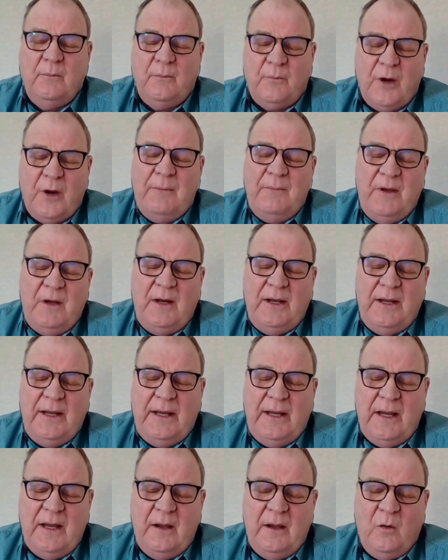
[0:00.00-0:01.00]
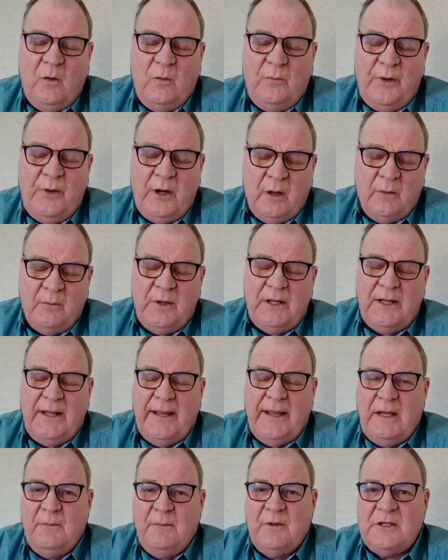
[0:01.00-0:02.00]
primarily or
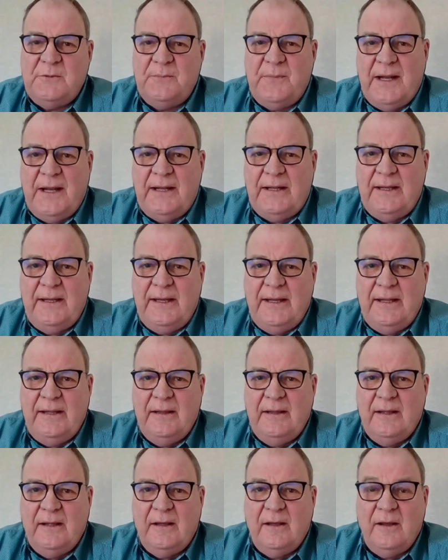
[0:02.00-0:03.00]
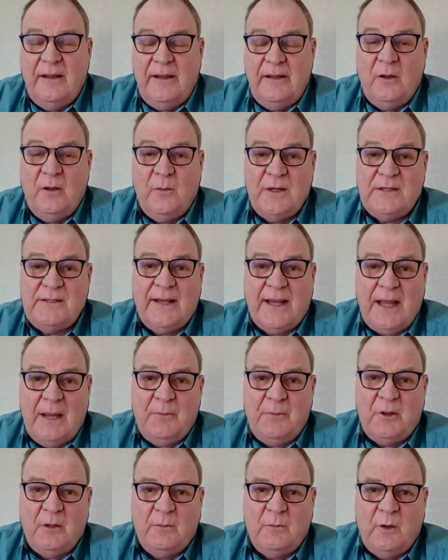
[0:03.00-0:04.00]
predominantly any municipality in the Western Cape
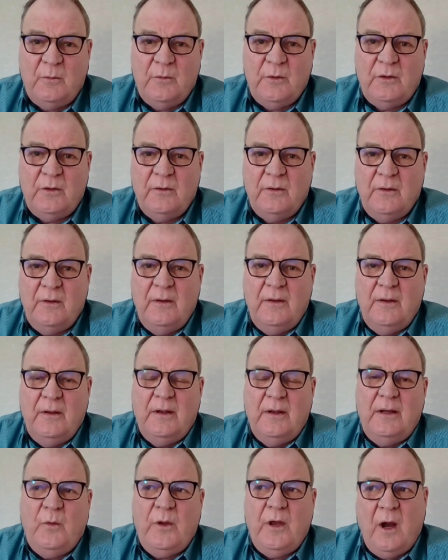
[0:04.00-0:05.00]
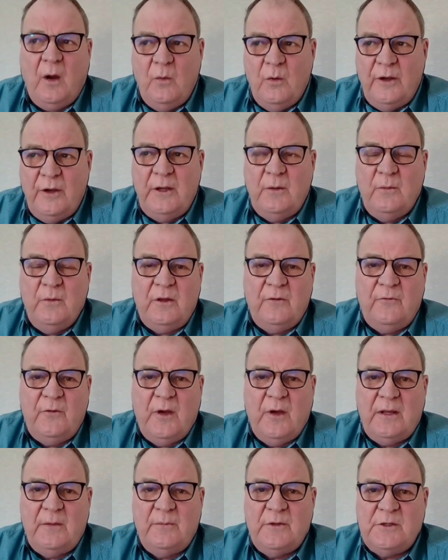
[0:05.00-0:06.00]
at the moment. We are working with a
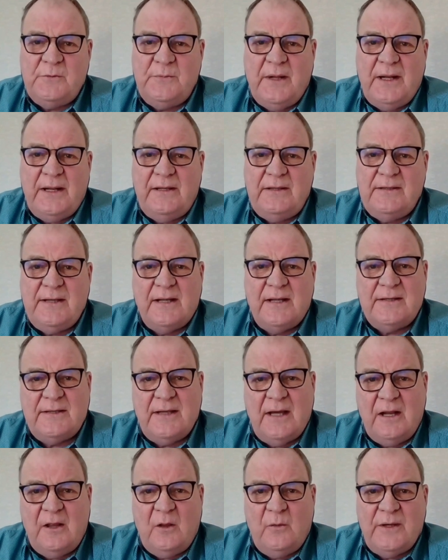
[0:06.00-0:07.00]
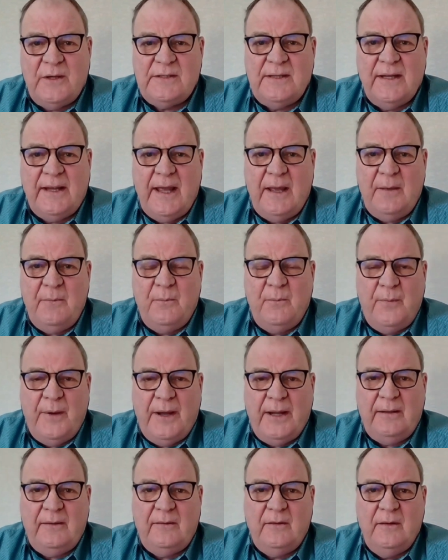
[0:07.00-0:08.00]
few other municipalities outside of the Western Cape,
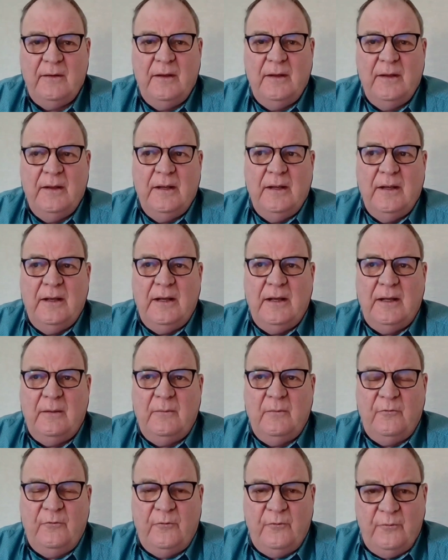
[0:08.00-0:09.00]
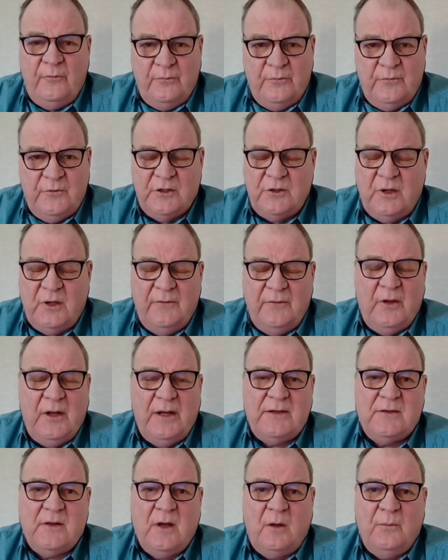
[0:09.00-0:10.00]
but Just to give an
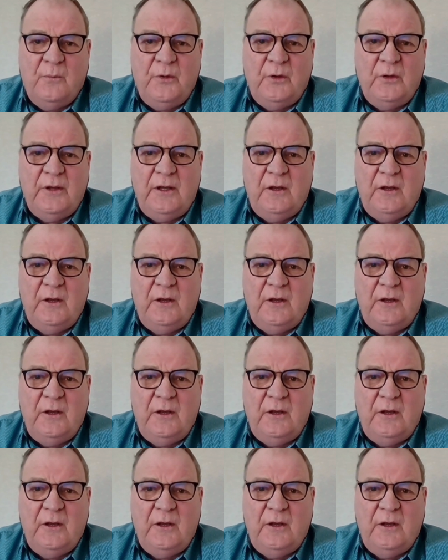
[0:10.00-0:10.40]
example,